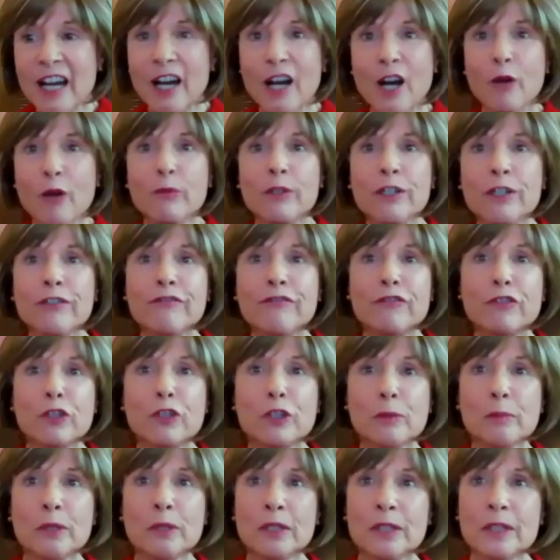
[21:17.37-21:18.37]
with
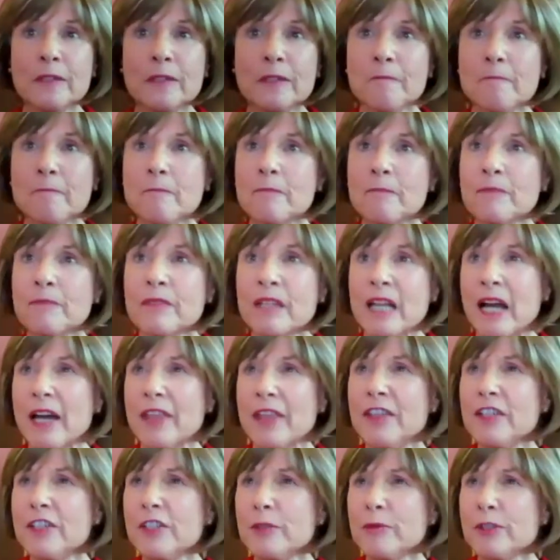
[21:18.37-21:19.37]
former, I think
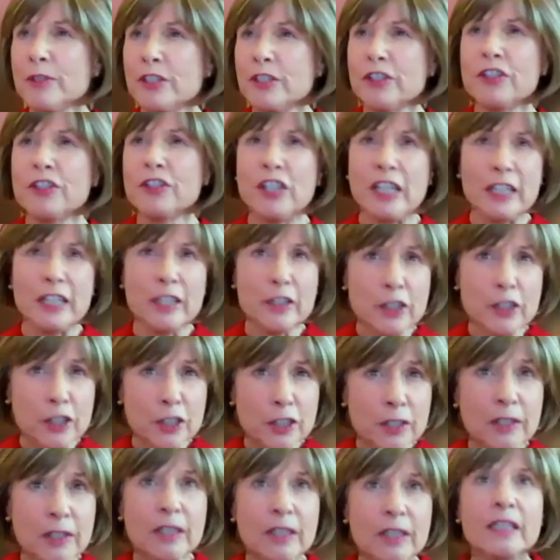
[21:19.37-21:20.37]
she was a senator,